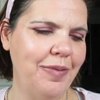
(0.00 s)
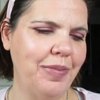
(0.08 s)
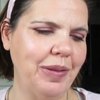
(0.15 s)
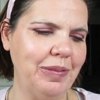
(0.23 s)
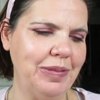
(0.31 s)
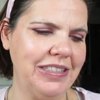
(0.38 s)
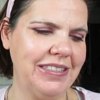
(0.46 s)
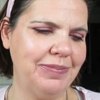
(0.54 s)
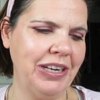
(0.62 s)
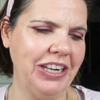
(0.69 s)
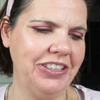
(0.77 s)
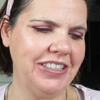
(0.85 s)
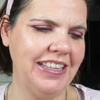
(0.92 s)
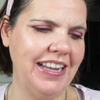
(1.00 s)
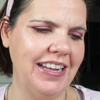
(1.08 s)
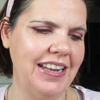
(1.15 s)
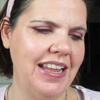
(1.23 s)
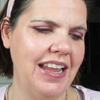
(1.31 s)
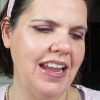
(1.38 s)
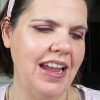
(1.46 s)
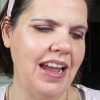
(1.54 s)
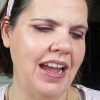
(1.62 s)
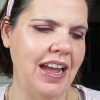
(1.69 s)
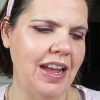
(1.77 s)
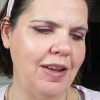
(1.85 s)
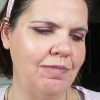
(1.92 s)
Probably mispronouncing that.
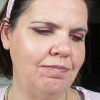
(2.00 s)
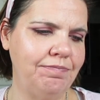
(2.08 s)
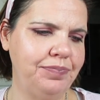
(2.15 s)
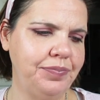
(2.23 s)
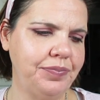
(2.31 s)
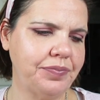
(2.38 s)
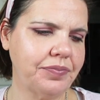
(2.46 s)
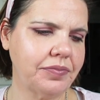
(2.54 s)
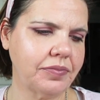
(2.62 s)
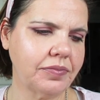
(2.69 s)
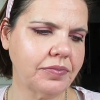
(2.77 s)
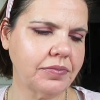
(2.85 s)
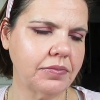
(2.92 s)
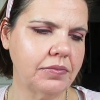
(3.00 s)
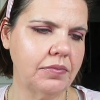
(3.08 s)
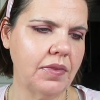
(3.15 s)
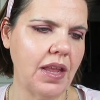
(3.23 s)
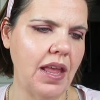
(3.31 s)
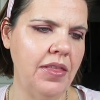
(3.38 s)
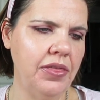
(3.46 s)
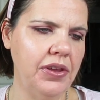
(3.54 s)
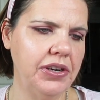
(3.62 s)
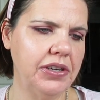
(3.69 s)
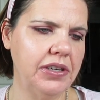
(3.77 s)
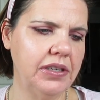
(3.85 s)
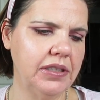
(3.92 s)
Um, and
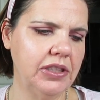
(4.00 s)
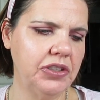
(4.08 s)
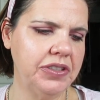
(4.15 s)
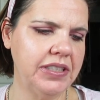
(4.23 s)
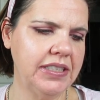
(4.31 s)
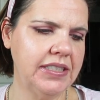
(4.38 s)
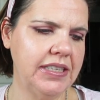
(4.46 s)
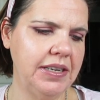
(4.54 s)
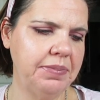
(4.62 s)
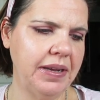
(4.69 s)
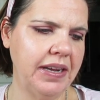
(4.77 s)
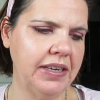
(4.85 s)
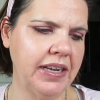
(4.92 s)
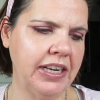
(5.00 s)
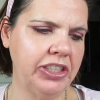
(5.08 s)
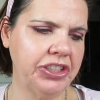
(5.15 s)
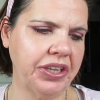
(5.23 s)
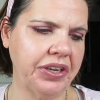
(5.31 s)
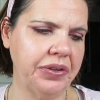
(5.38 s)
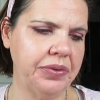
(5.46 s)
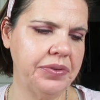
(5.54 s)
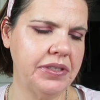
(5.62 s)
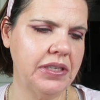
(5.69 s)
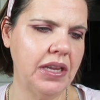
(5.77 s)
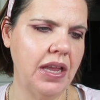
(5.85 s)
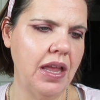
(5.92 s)
they're, they're 16 pound
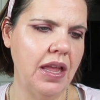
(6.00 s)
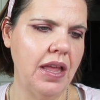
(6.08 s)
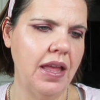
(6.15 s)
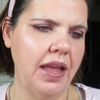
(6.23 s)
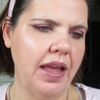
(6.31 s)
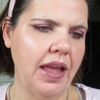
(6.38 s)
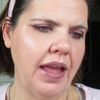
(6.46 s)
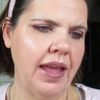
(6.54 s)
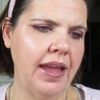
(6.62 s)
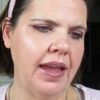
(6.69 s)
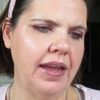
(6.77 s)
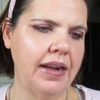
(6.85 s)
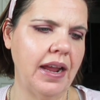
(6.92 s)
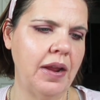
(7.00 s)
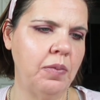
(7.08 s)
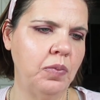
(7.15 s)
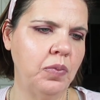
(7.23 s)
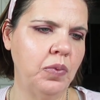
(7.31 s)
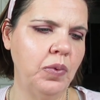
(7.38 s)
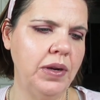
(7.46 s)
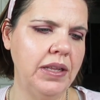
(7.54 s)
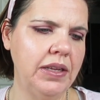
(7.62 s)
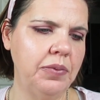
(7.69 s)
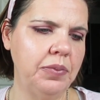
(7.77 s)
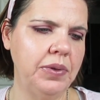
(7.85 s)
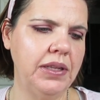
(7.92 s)
eyeshadows. And I
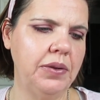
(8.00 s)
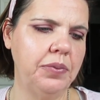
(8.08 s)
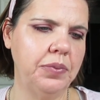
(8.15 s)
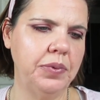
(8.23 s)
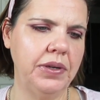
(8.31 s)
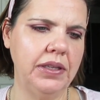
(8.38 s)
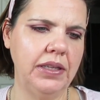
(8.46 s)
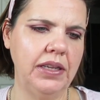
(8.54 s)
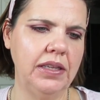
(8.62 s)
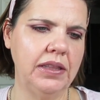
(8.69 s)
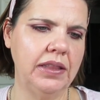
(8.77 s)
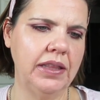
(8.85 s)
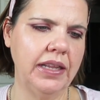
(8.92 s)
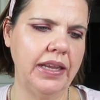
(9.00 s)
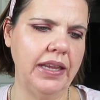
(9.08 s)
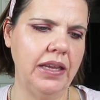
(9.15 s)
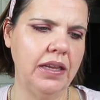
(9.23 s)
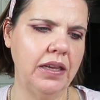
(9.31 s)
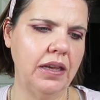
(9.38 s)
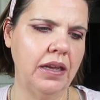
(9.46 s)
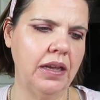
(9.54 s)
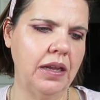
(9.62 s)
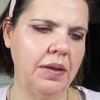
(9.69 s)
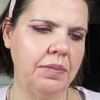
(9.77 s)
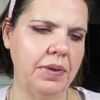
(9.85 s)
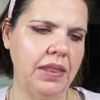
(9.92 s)
really, really, really like,
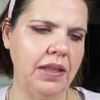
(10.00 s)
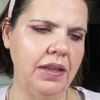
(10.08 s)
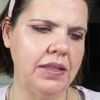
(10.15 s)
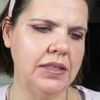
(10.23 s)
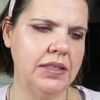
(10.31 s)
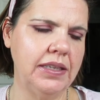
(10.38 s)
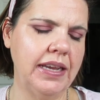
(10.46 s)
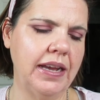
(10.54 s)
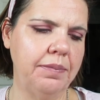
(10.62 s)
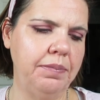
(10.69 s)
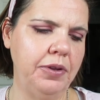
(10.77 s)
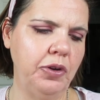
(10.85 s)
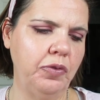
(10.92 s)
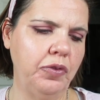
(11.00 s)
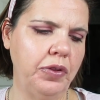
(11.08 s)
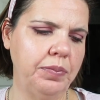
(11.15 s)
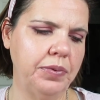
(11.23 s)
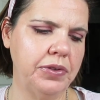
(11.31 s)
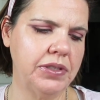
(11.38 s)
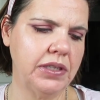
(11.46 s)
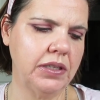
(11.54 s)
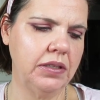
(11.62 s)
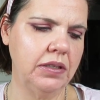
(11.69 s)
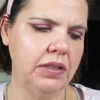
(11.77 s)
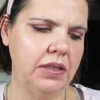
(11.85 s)
um, I think it's, yeah, Beautiful in Brazil